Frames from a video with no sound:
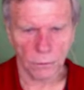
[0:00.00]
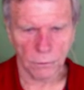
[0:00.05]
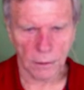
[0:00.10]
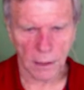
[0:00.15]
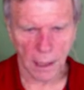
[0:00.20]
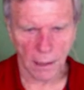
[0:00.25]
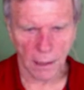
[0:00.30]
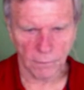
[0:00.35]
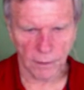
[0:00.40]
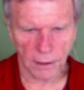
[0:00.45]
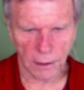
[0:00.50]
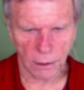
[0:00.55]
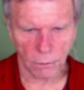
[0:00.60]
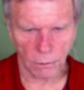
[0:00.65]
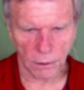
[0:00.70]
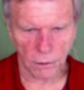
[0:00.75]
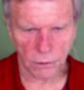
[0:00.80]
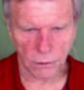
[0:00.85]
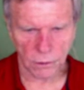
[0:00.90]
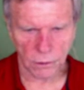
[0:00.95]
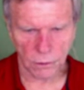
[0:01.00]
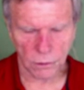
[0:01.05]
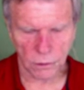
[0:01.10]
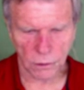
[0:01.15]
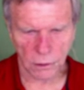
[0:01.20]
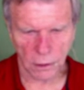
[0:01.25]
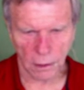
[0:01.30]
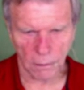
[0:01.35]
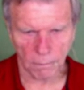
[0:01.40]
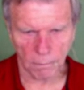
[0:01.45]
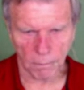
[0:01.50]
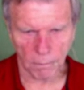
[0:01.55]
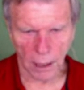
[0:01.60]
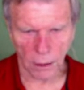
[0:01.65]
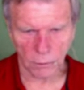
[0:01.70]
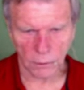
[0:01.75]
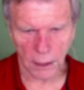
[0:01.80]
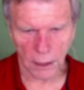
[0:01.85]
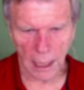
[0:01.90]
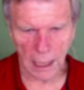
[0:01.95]
Do we have any questions
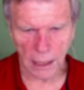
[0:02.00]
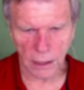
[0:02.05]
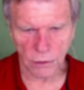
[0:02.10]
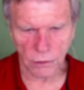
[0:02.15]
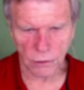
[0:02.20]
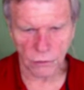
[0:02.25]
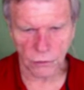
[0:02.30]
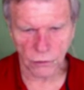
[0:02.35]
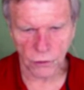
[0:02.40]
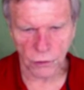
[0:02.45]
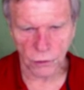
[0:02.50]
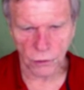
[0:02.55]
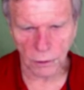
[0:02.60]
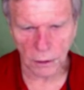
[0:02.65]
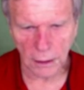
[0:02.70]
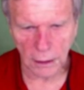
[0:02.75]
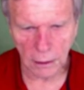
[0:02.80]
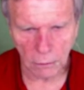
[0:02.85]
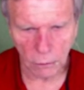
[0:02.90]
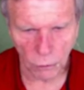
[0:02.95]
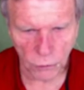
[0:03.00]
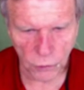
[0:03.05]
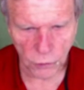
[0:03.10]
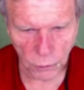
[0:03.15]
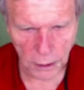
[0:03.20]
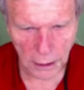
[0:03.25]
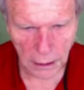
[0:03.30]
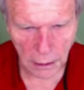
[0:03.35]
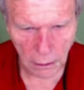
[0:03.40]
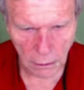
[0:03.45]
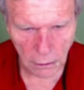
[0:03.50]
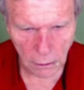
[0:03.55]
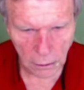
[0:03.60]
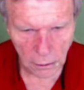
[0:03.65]
about? Hi, Julie or Judy